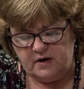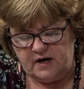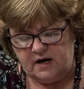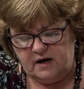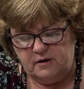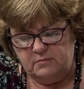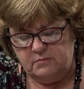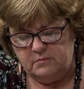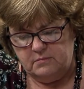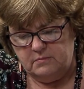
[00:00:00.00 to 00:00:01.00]

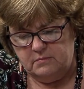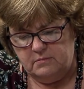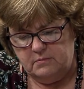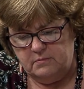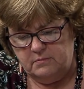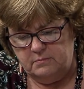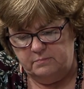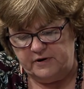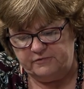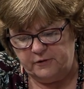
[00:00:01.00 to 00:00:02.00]
Um,
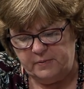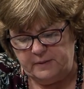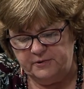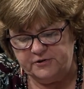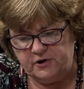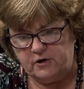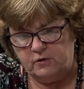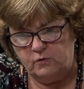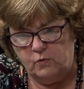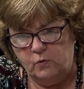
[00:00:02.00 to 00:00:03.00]
but for people to
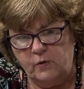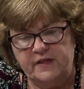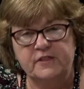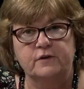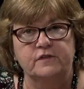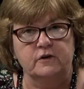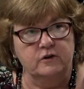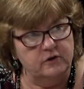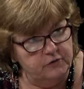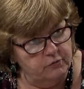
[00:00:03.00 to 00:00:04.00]
know when there's a
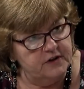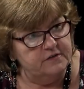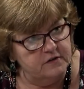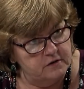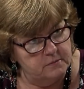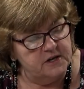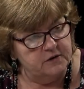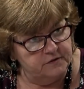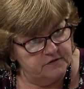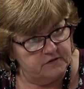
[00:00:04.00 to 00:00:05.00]
good reason to be
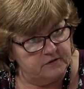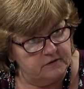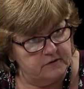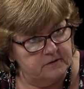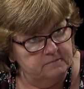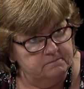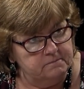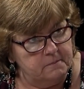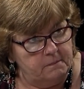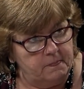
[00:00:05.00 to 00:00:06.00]
concerned
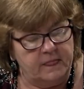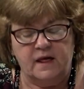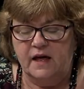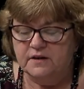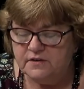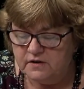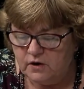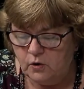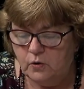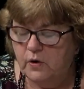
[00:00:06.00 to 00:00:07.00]
and to
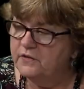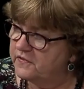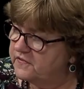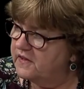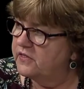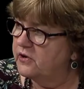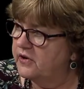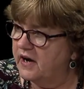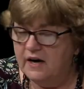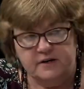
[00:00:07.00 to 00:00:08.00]
go see their
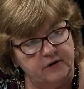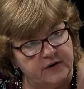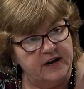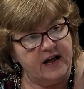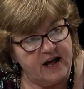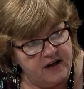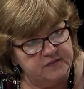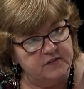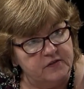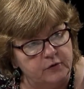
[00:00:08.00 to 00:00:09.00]
doctor and
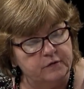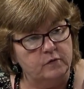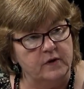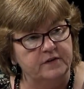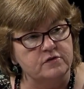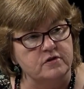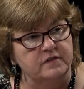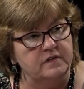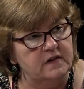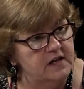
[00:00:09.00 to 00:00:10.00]
ask those
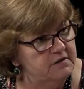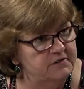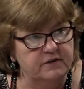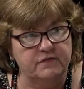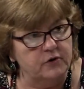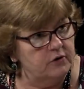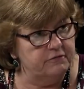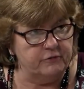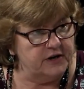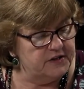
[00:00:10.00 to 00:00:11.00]
questions, even if they're
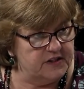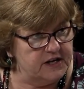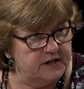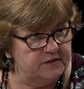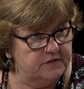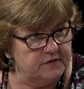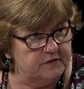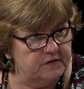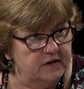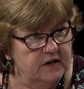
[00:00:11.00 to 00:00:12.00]
afraid of the
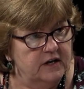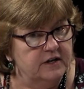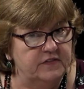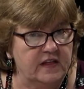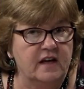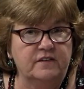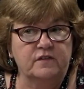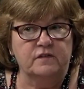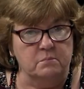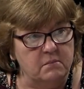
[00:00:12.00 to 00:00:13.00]
answers. Because the
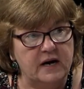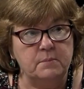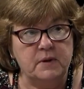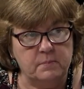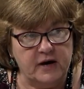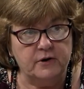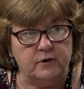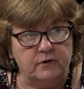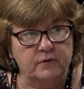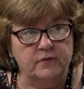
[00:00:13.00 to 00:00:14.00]
answers might be
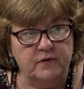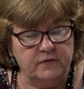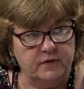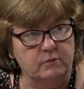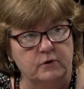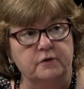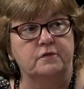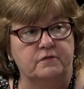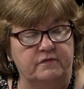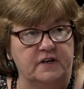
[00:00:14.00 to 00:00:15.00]
better than their
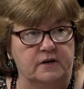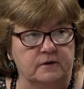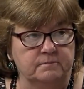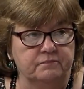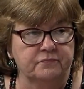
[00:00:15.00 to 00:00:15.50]
worst fear.